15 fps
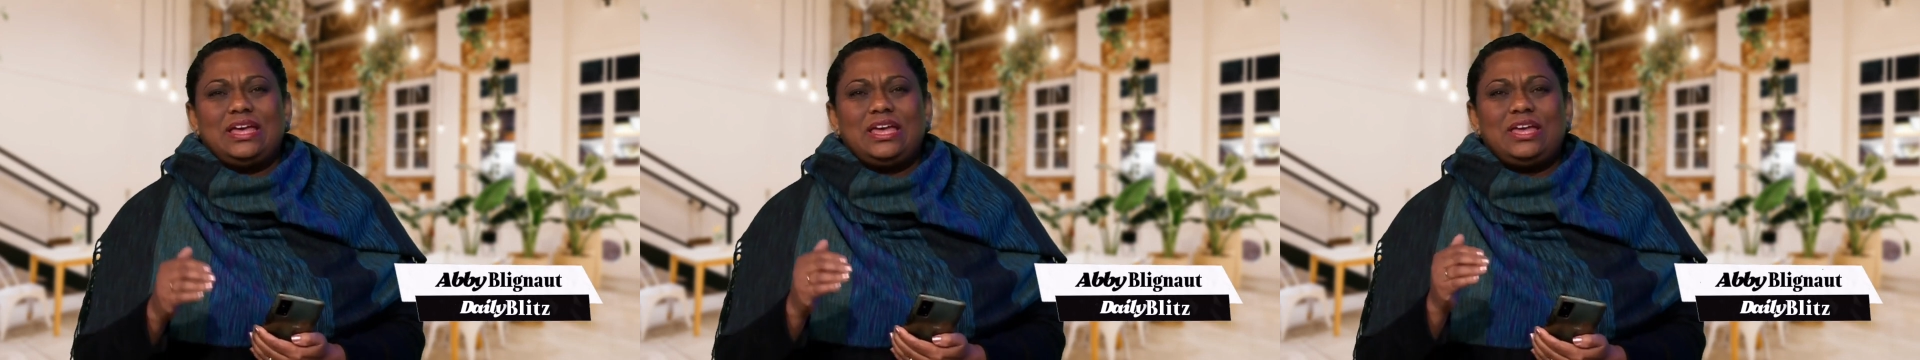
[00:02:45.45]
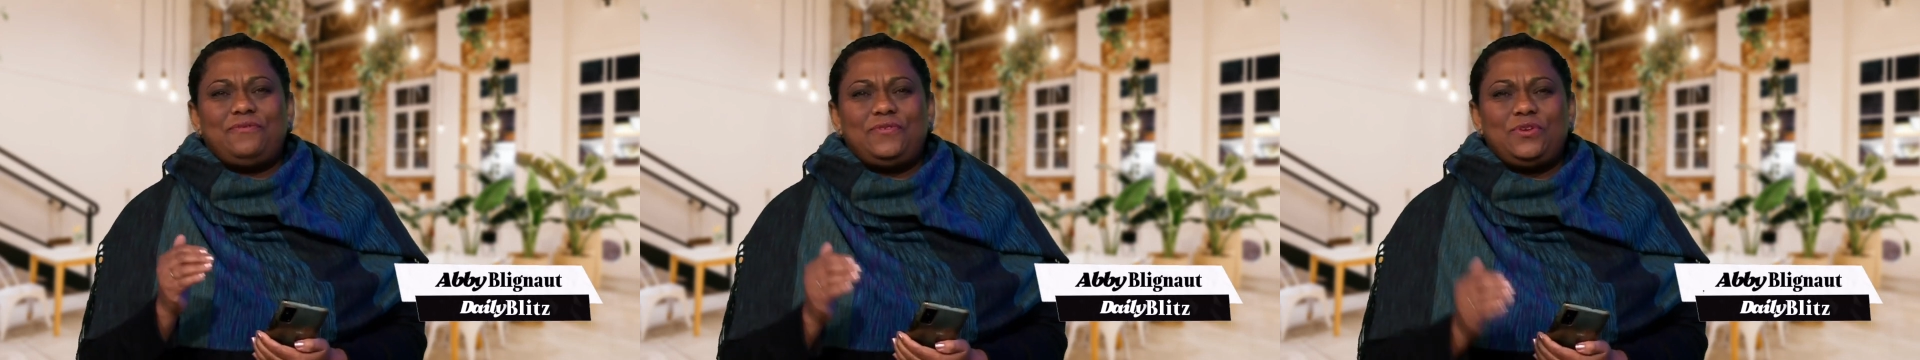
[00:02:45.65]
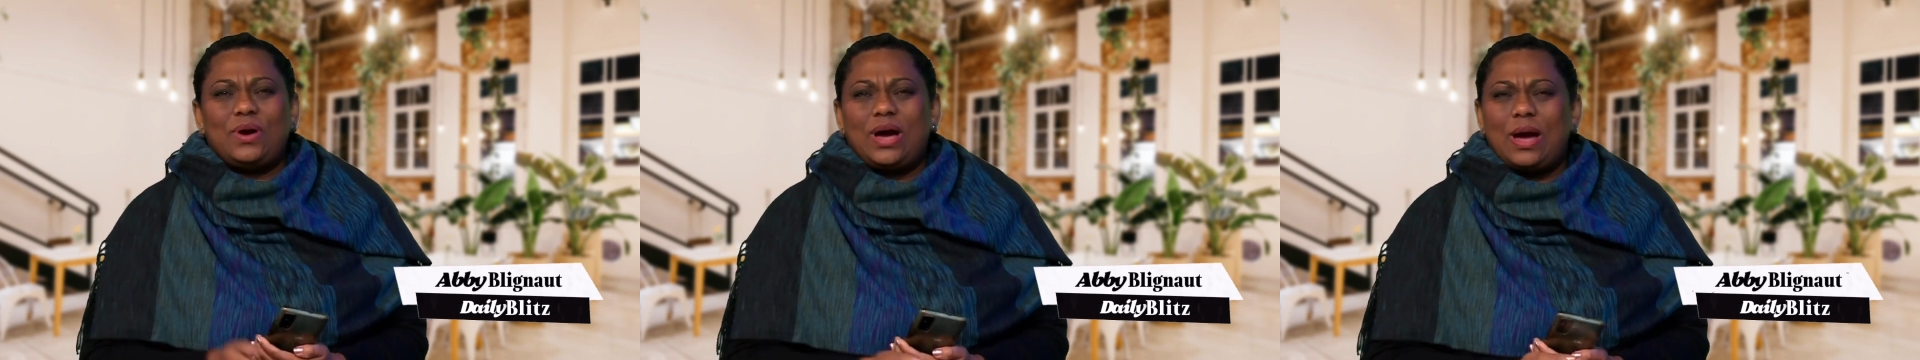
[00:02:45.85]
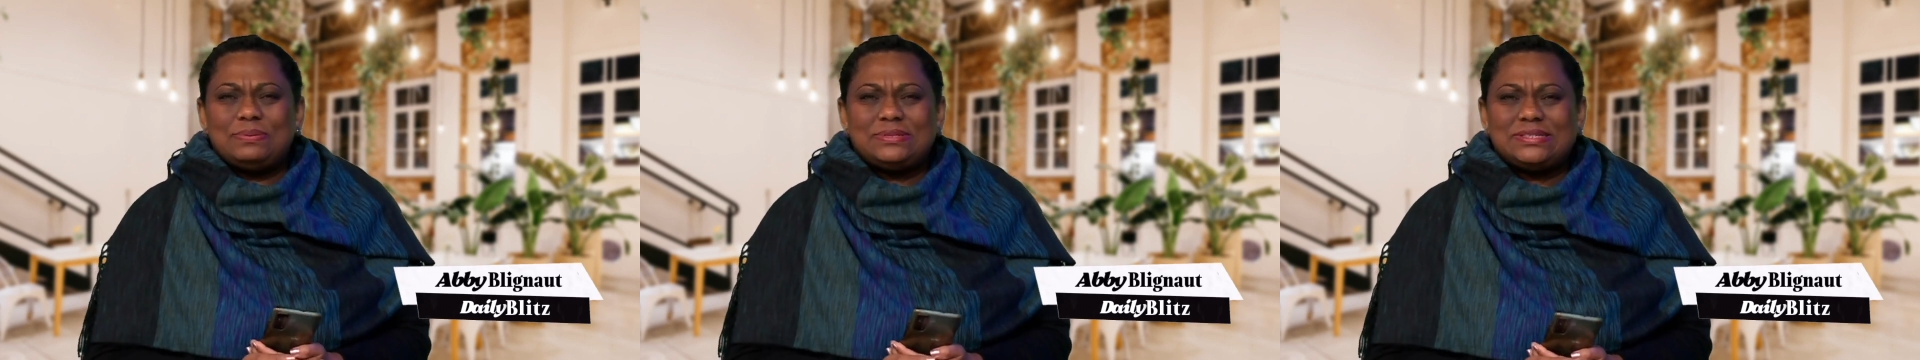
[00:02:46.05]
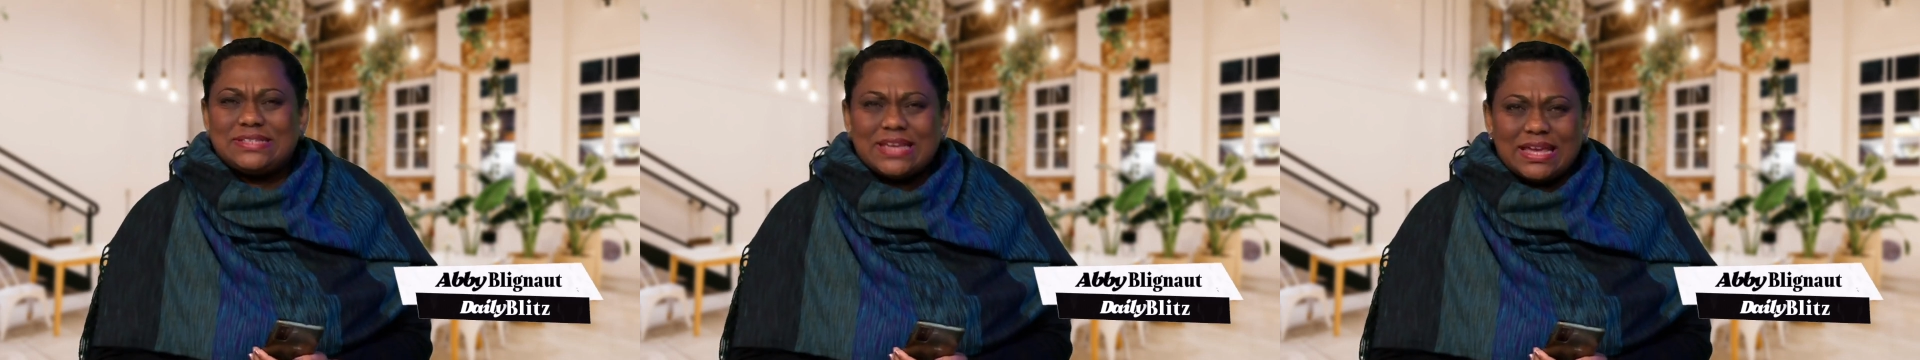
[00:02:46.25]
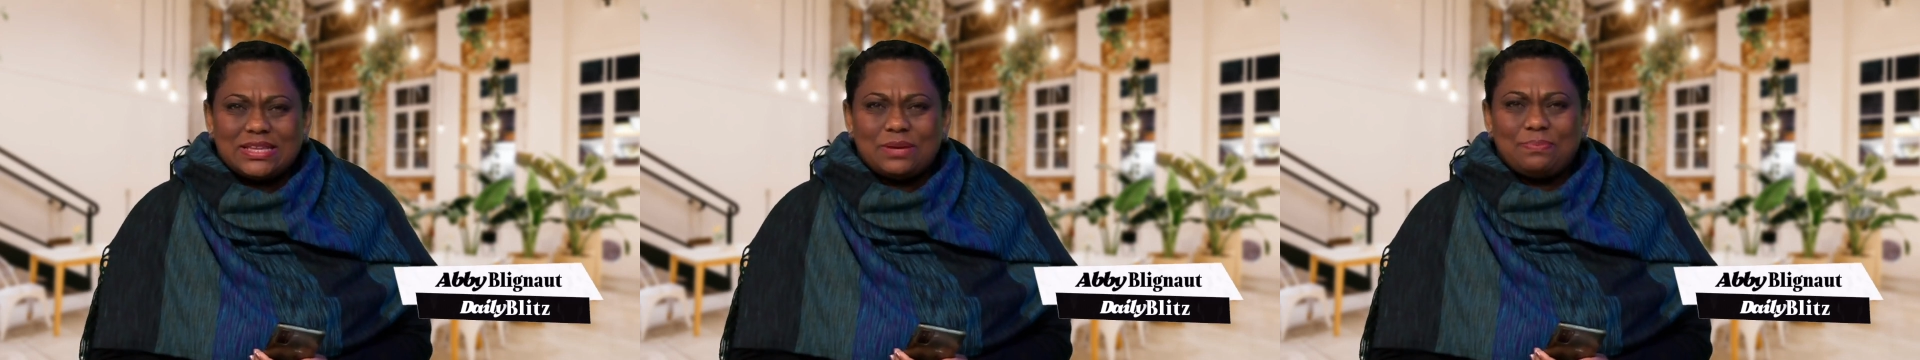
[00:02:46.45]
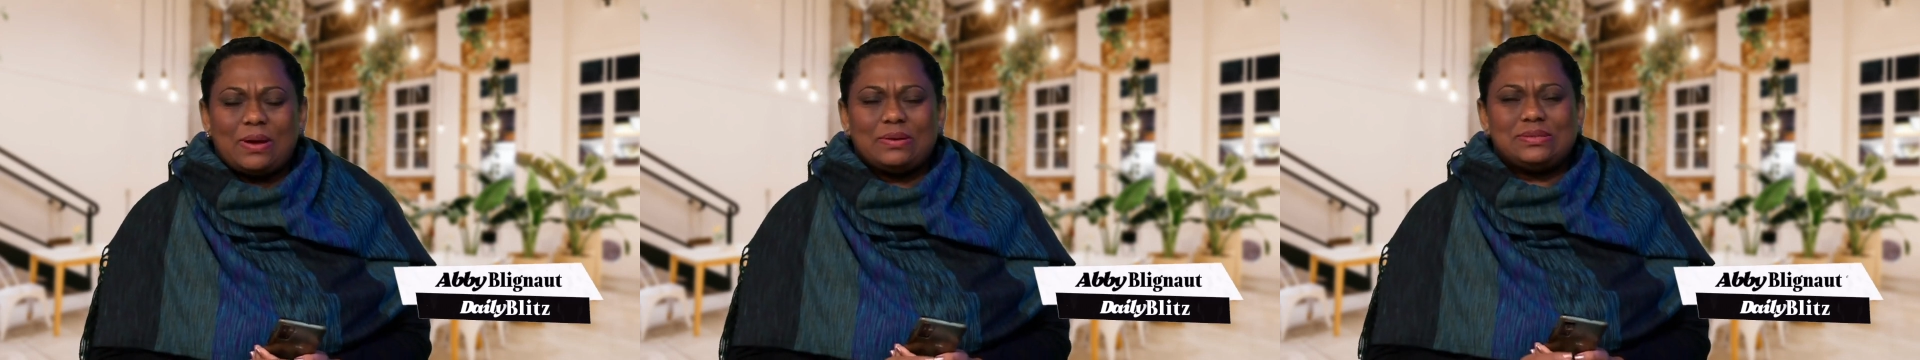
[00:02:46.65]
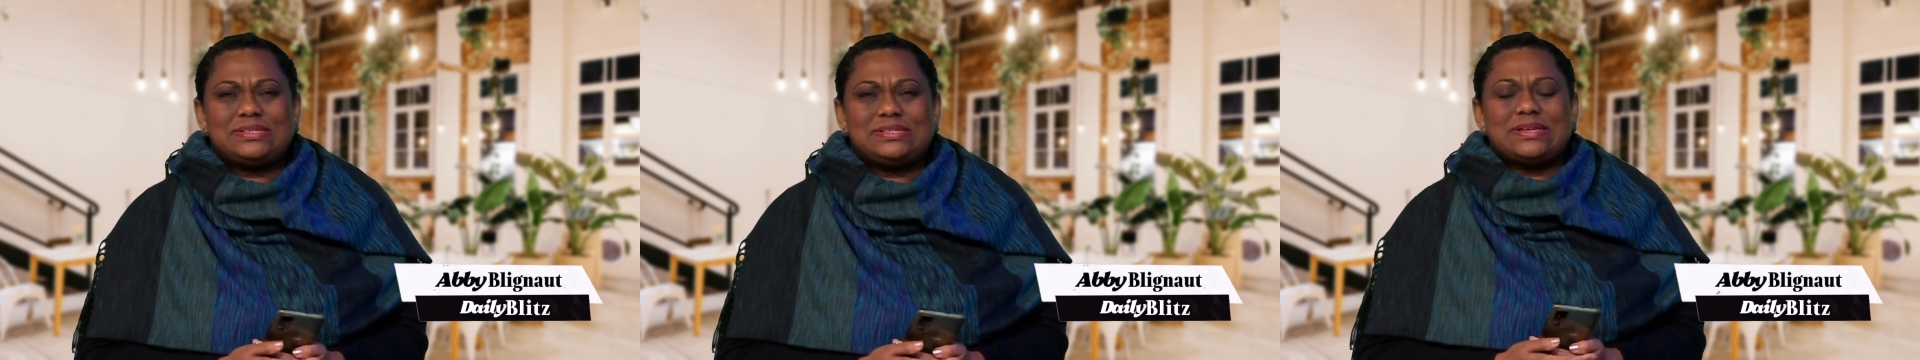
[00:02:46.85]
if you are upset
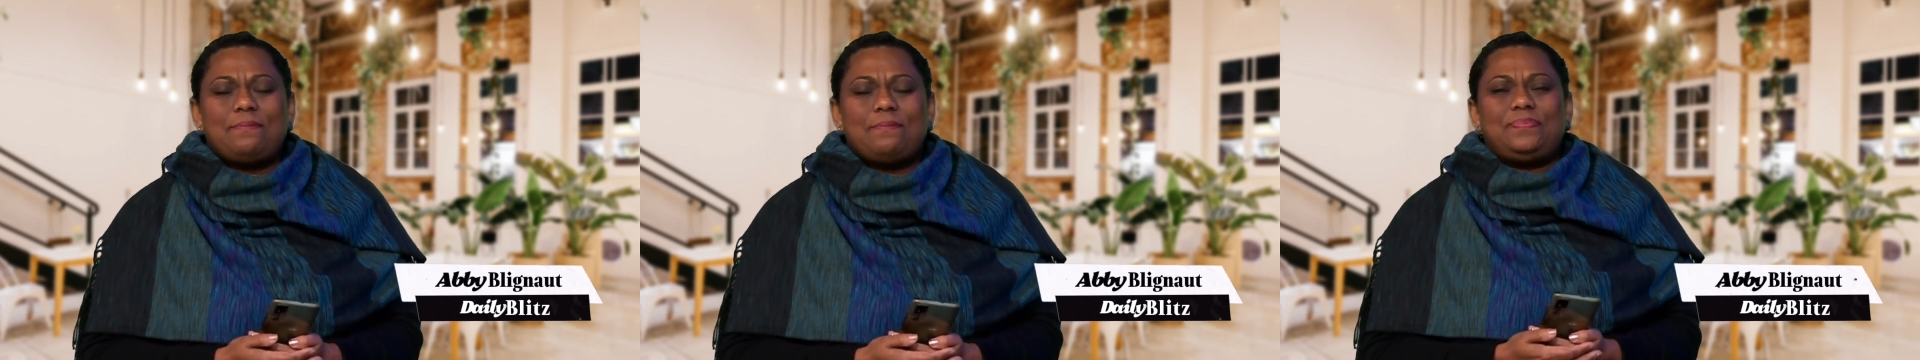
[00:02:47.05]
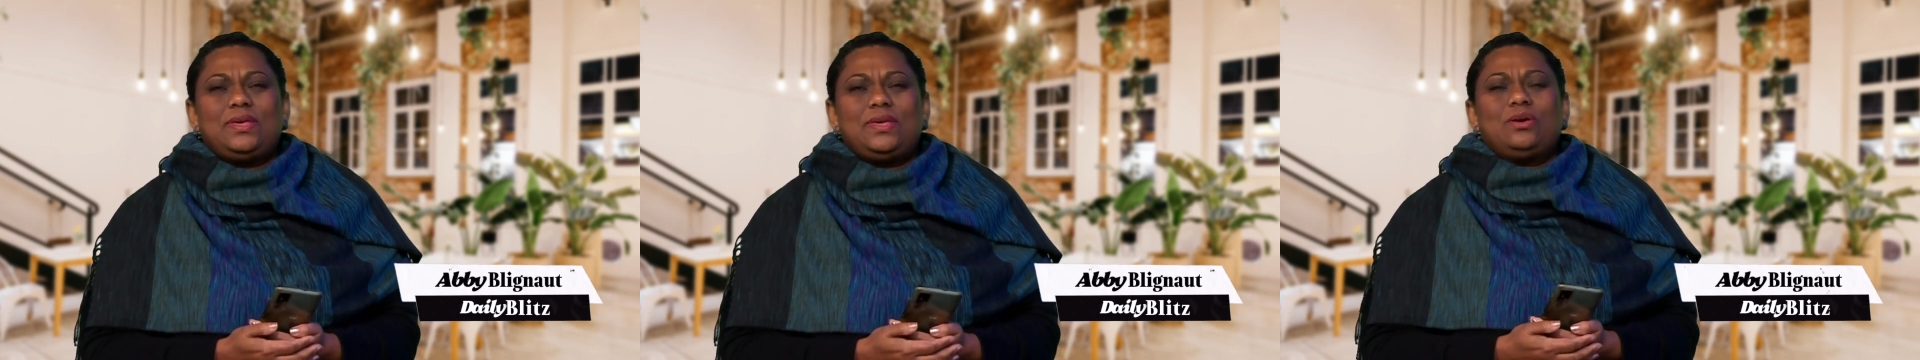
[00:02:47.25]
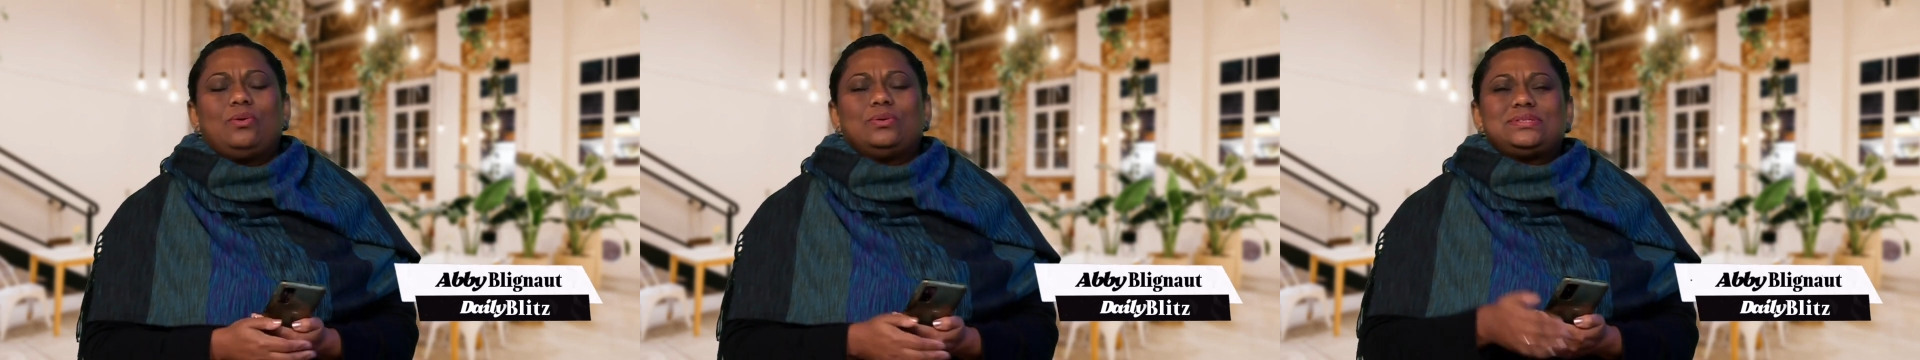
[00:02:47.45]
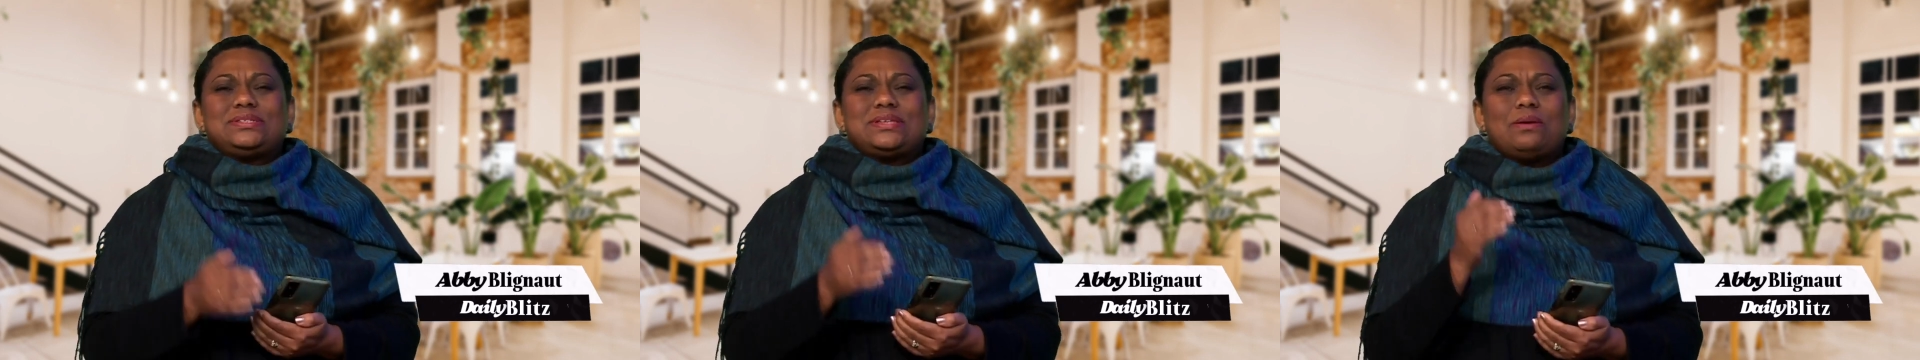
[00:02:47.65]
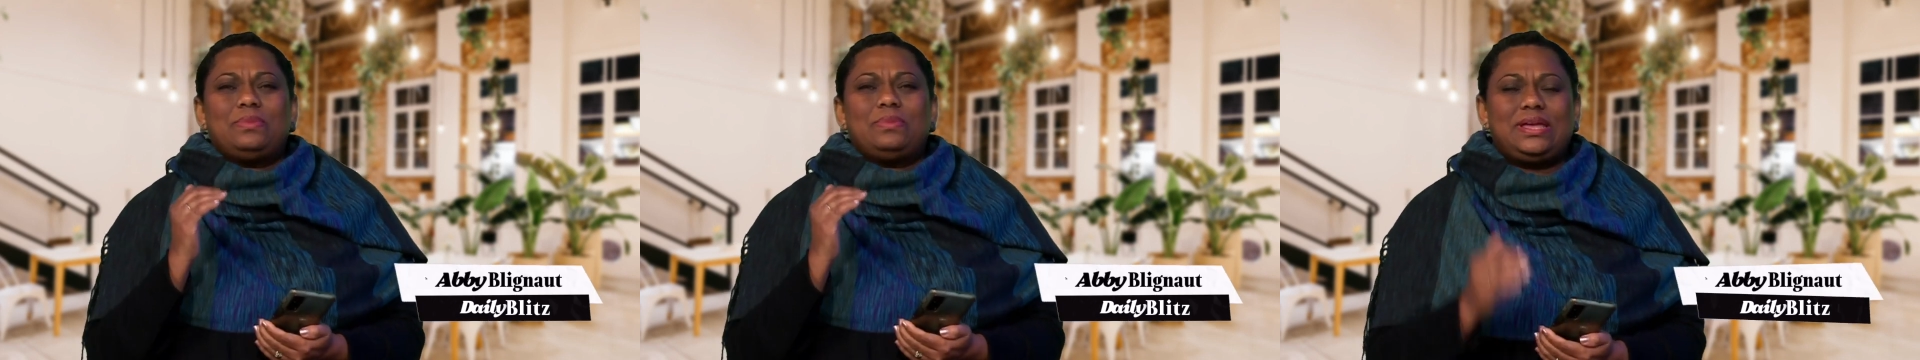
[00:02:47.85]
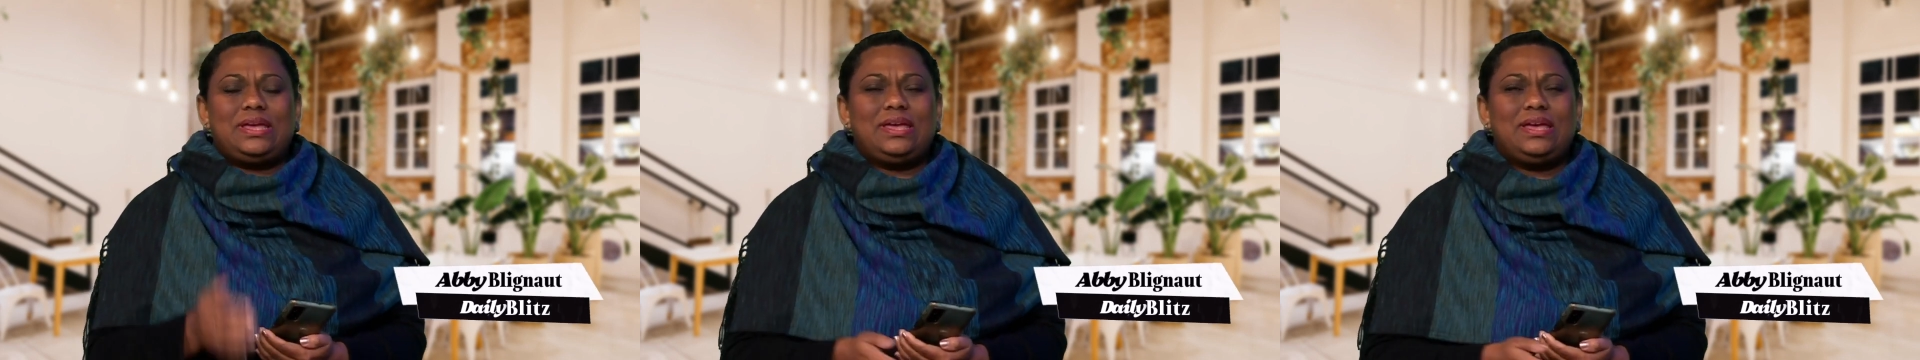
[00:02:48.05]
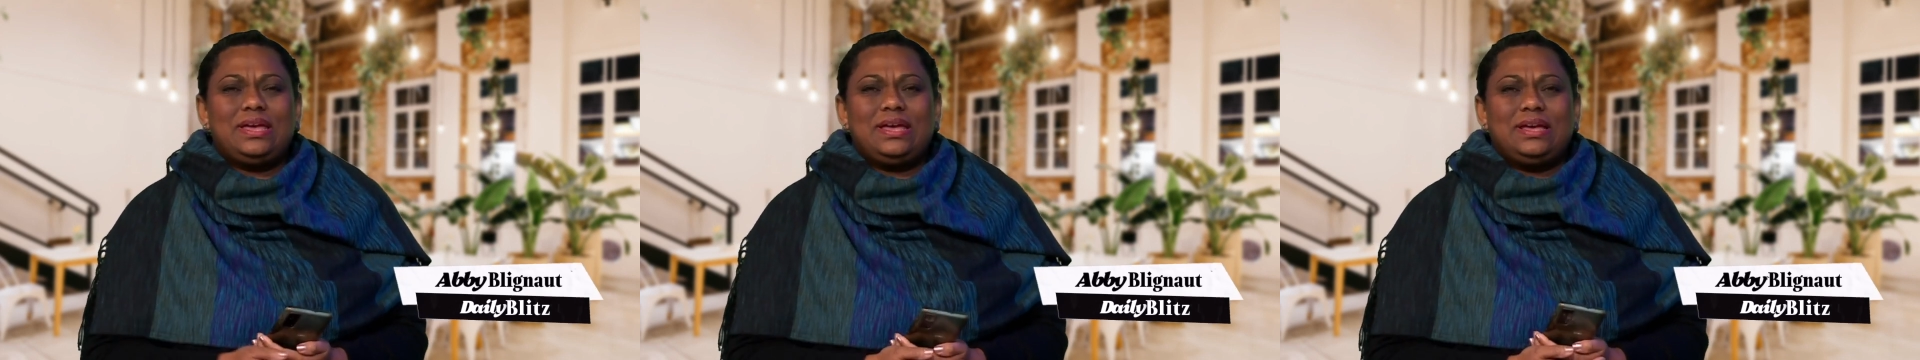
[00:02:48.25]
about something or somebody